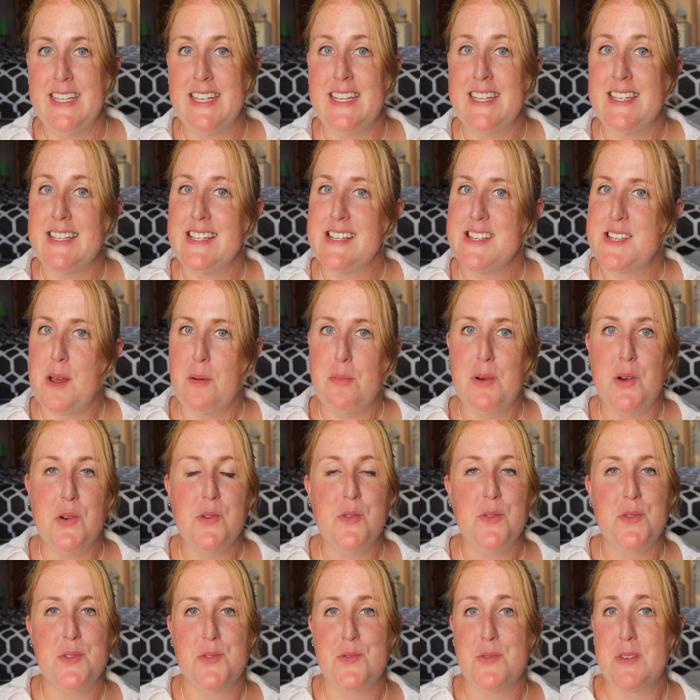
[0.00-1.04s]
In
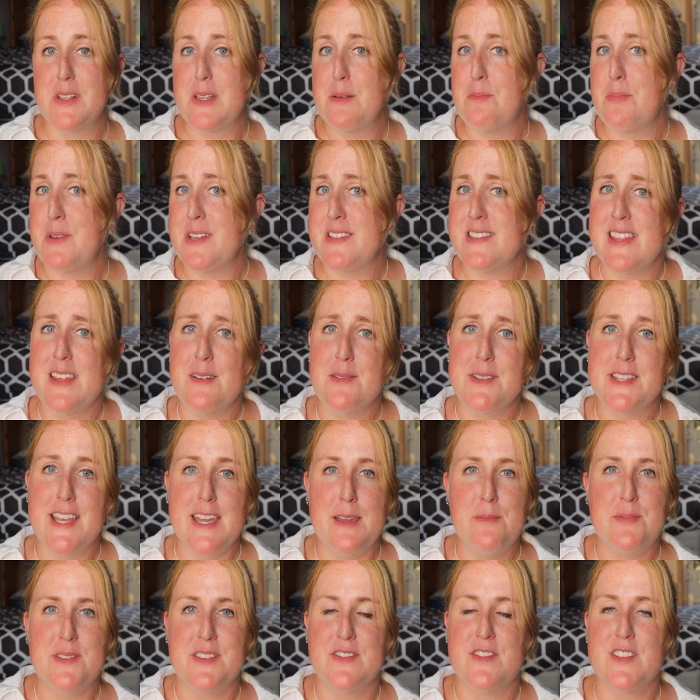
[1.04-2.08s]
Dubbo, it was really busy. There was
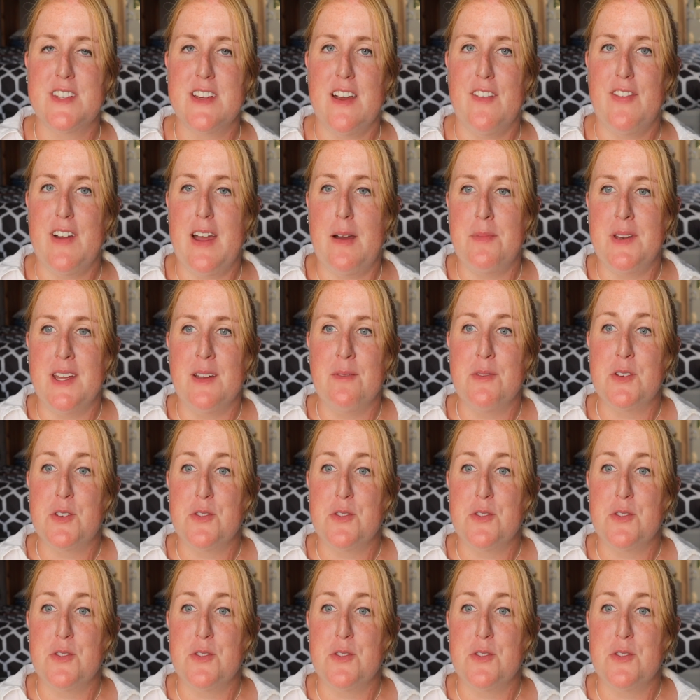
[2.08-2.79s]
heaps of stuff happening,